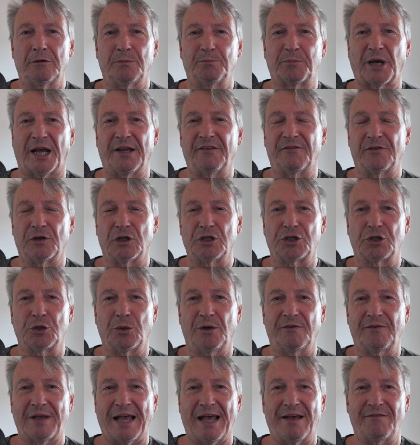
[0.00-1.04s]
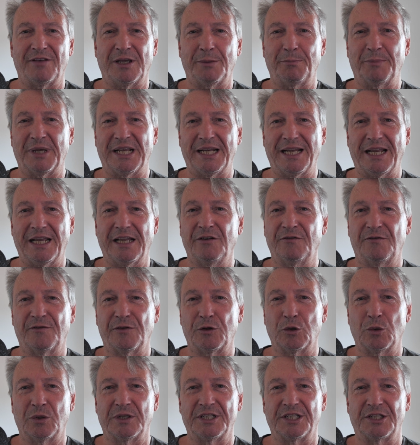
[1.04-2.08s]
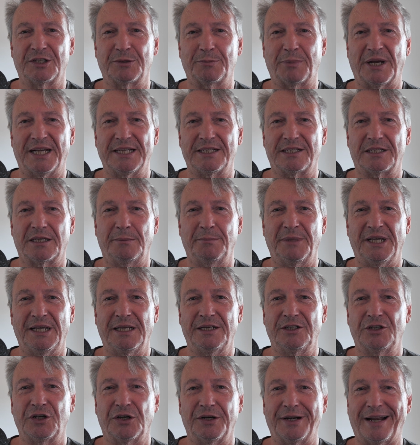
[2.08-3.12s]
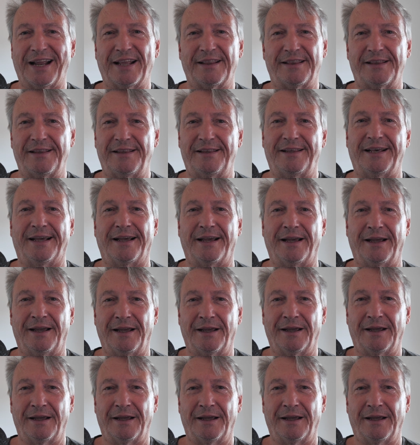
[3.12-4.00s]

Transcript: by virtue of having been influenced by some internet thing.